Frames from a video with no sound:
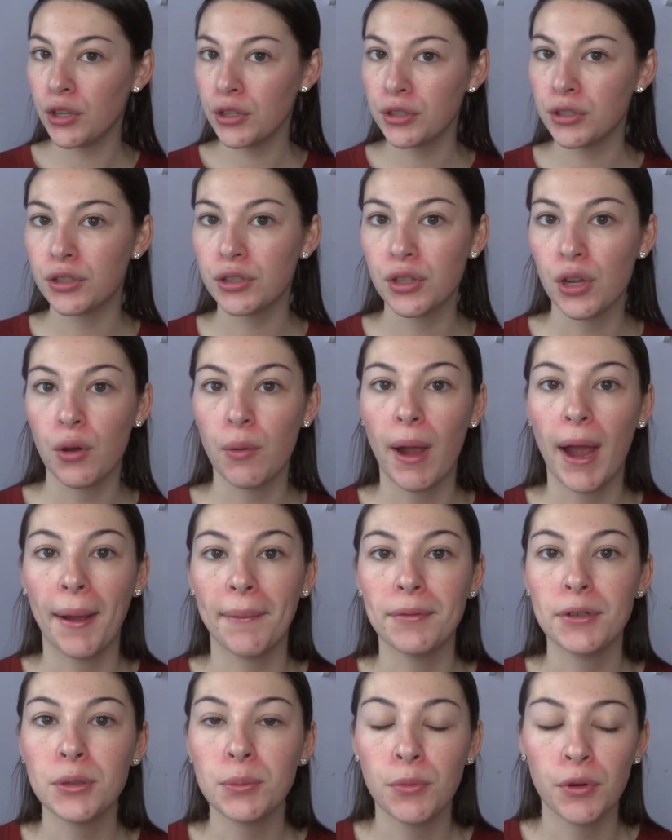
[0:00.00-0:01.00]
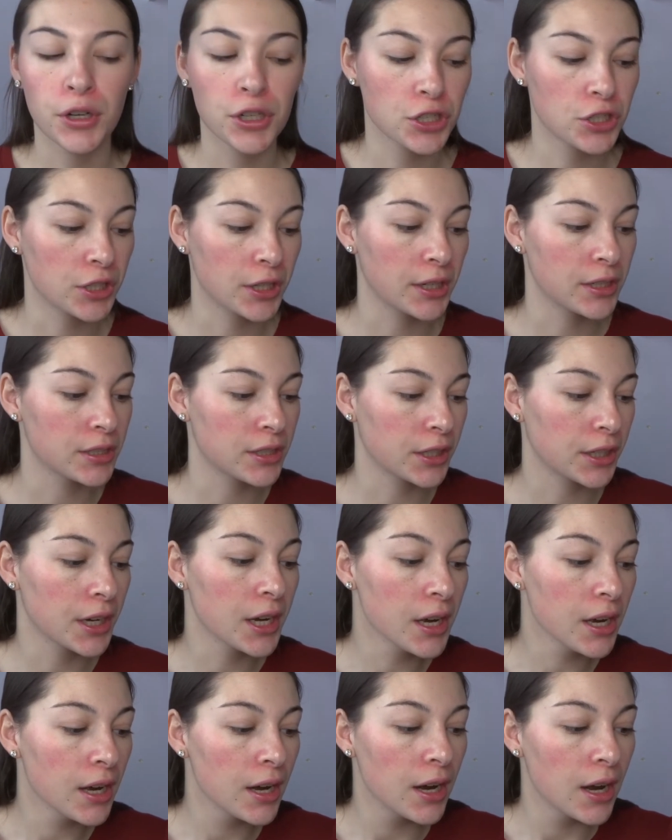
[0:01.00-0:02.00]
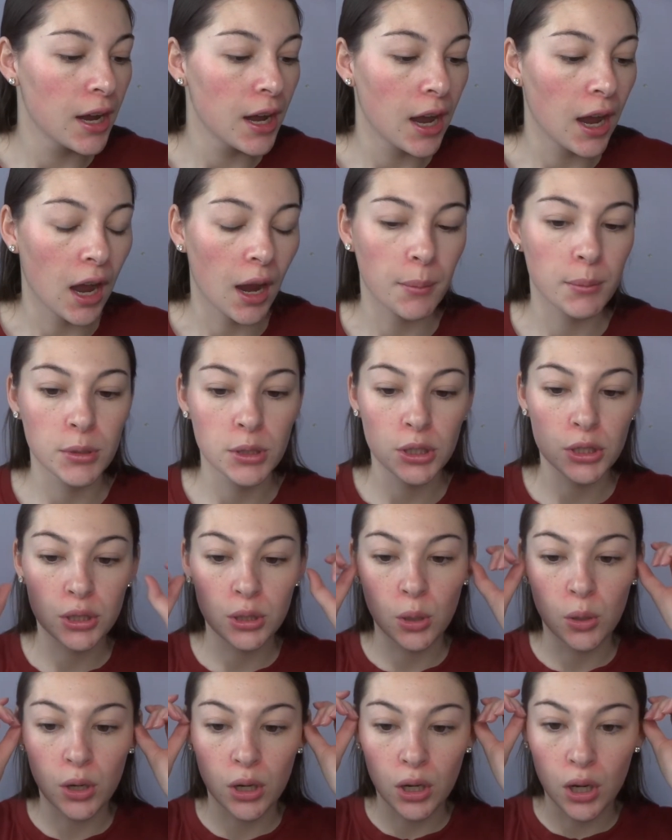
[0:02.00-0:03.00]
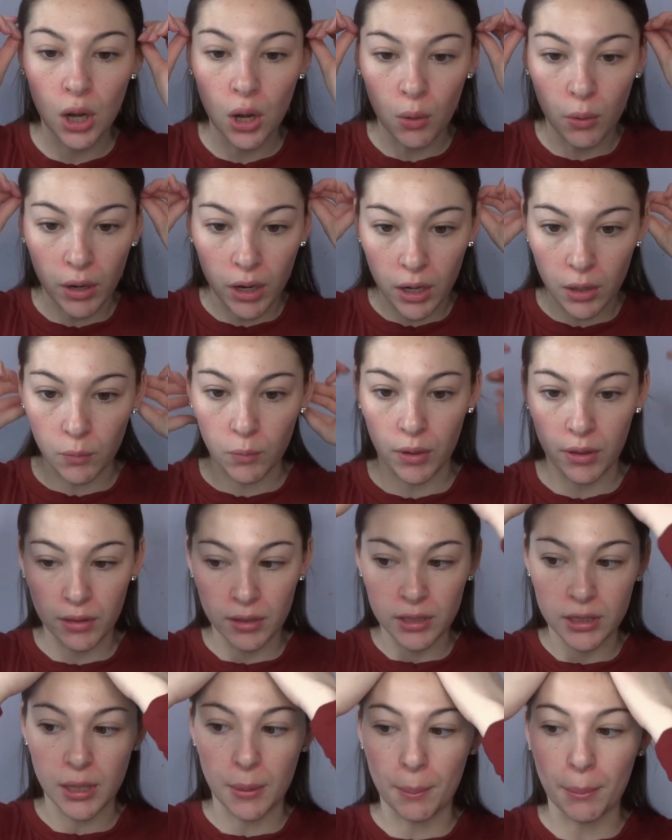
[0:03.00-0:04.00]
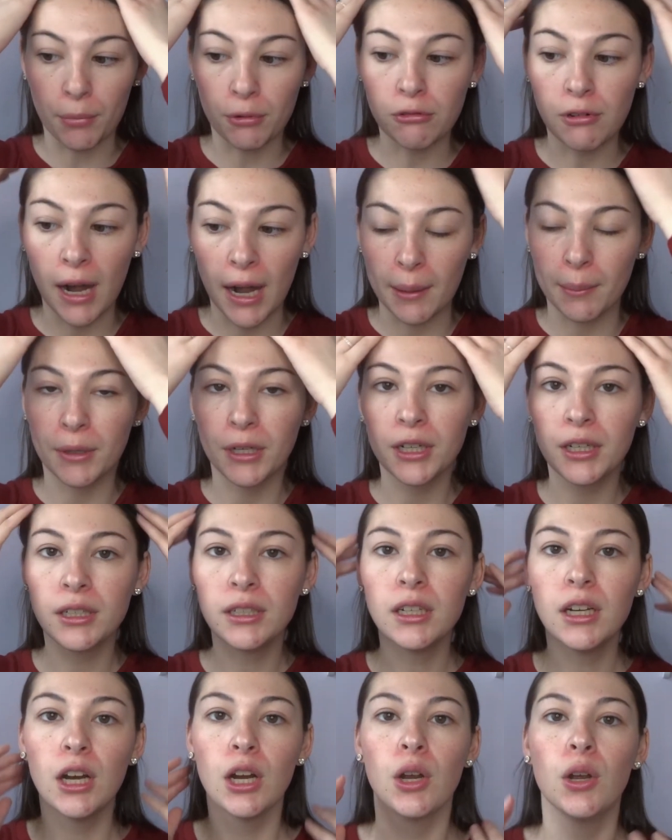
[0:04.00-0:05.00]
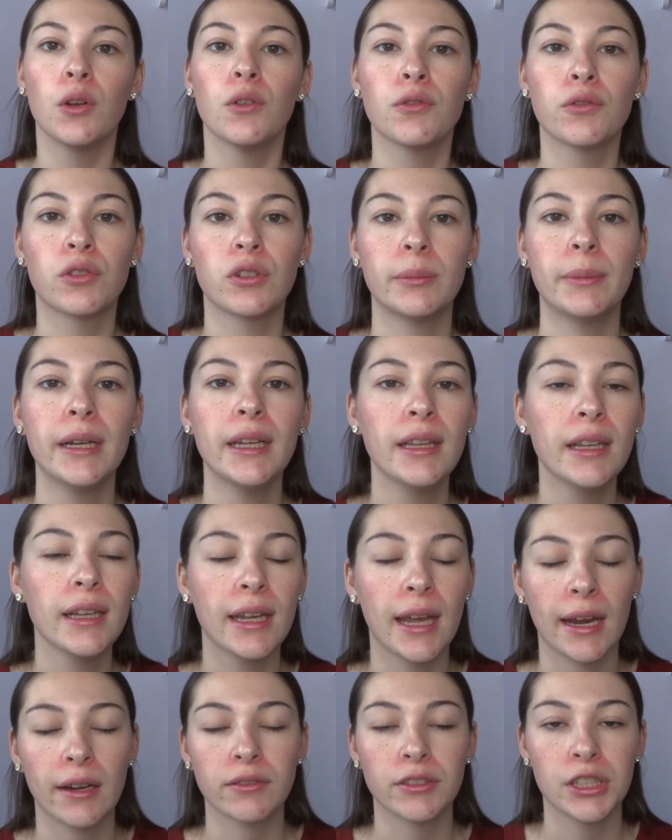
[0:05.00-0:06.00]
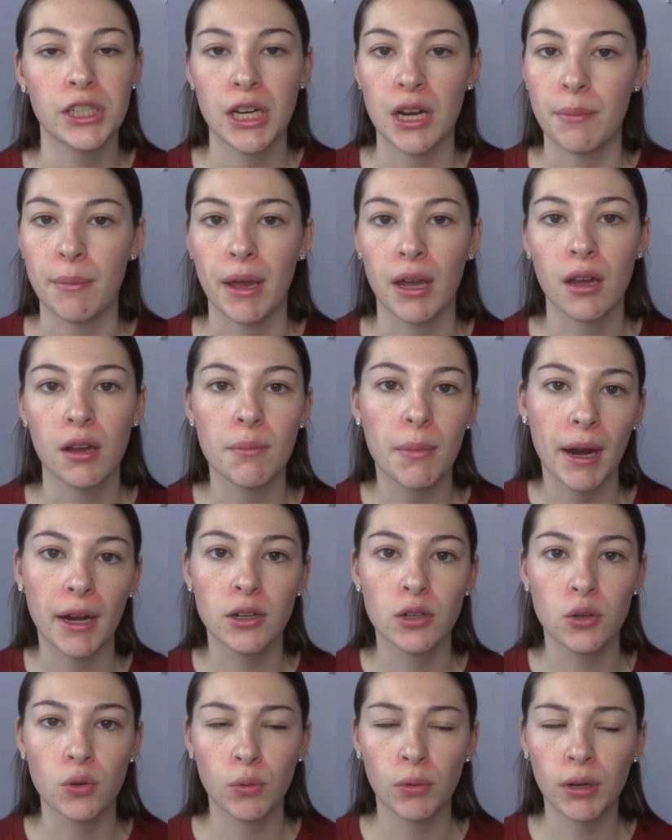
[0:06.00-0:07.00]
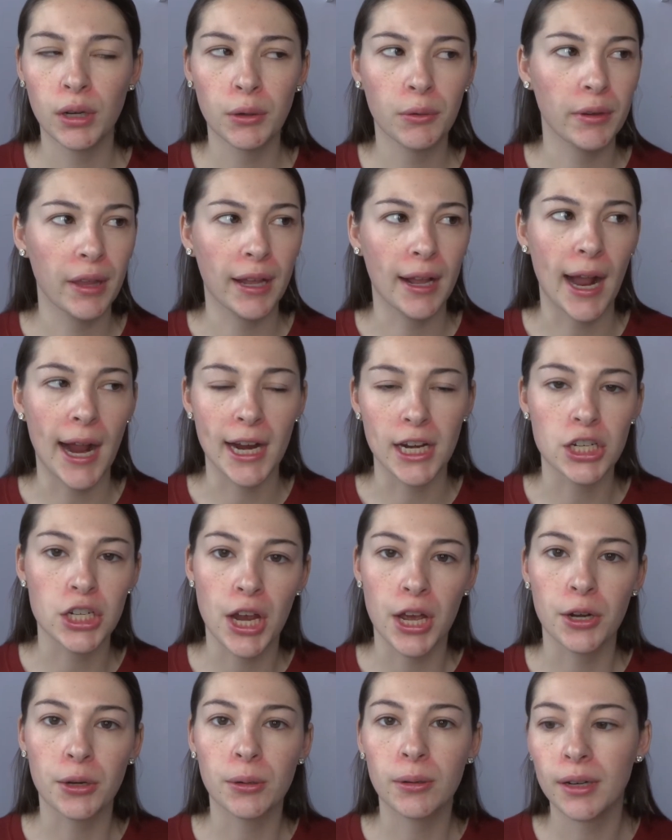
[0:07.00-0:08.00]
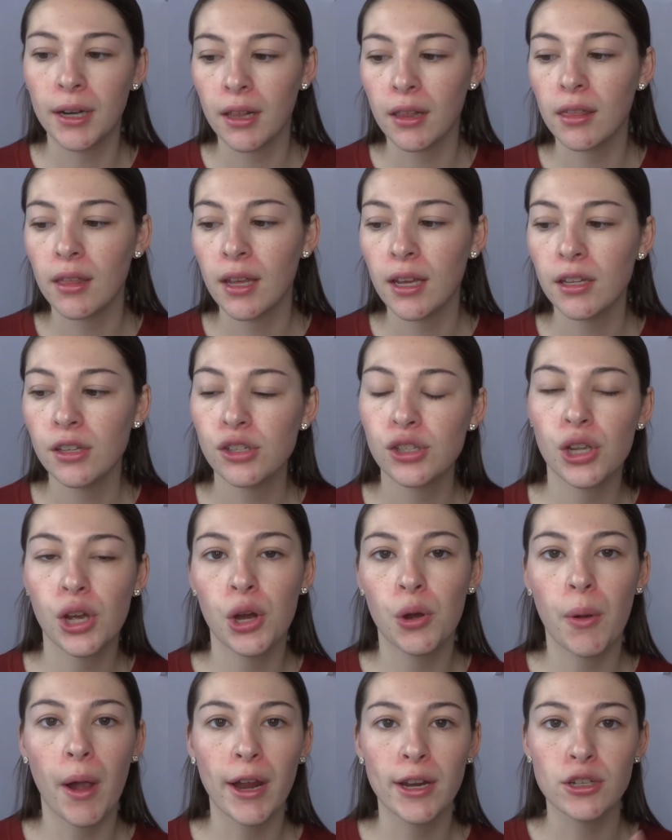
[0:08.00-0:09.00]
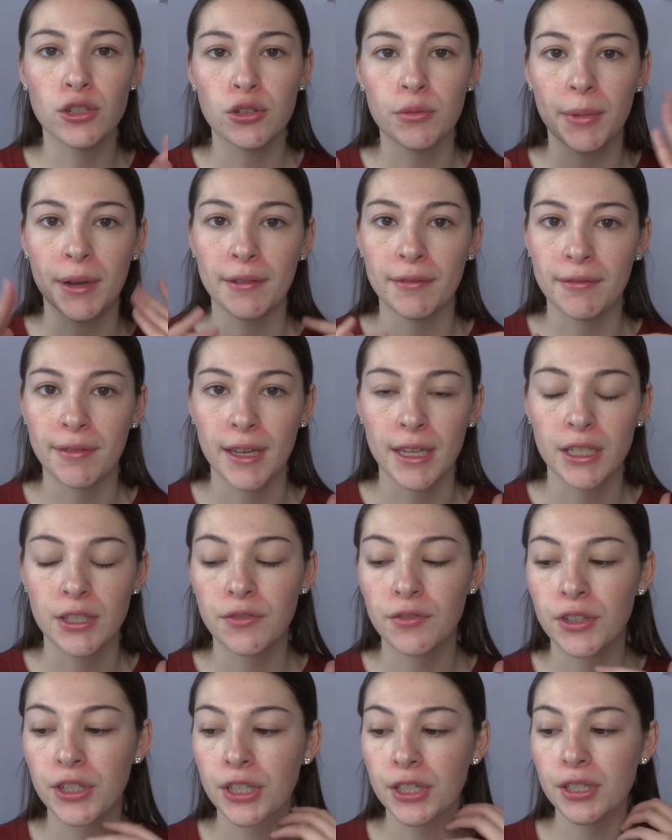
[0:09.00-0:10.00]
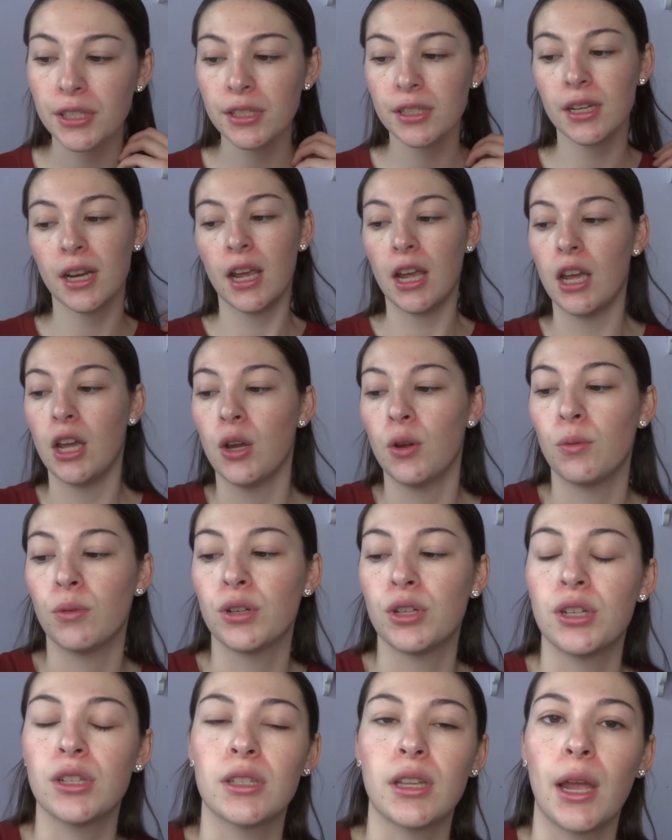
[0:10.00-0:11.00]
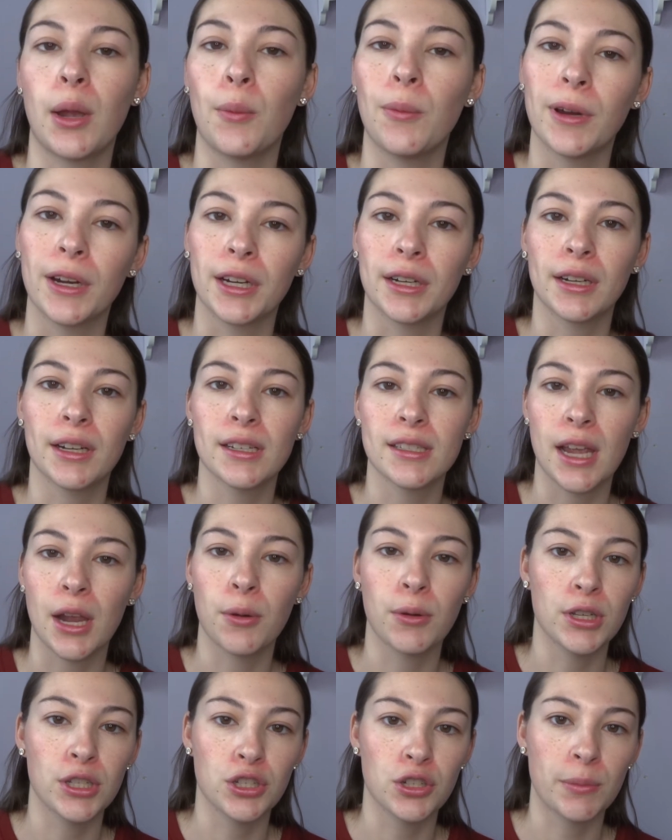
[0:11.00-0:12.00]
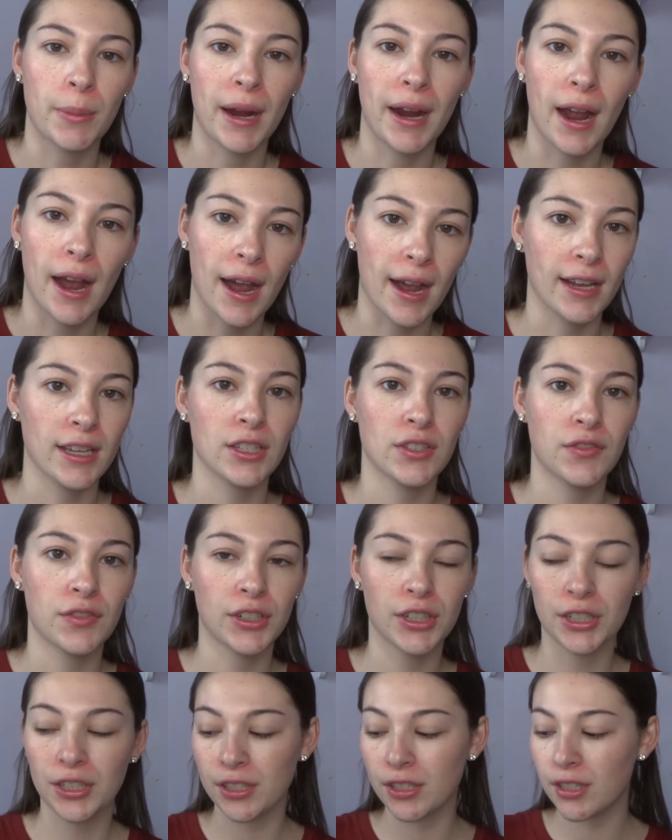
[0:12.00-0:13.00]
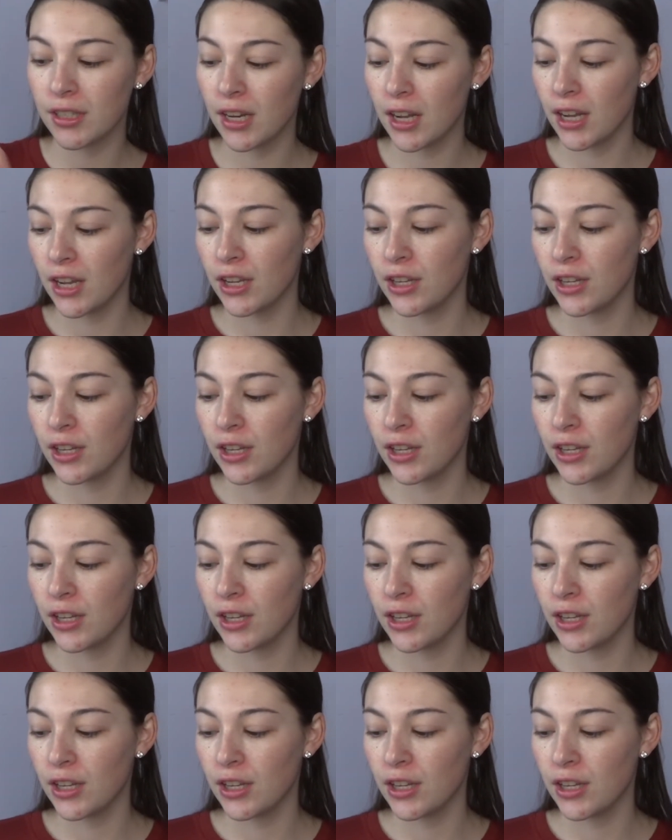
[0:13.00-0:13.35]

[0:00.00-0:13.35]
So after moisturizer, I'm just gonna go in with some primer. For my like everyday makeup, I don't wear like eyeshadow or anything, so I do my face first, which is like weird because I always do my eyes first.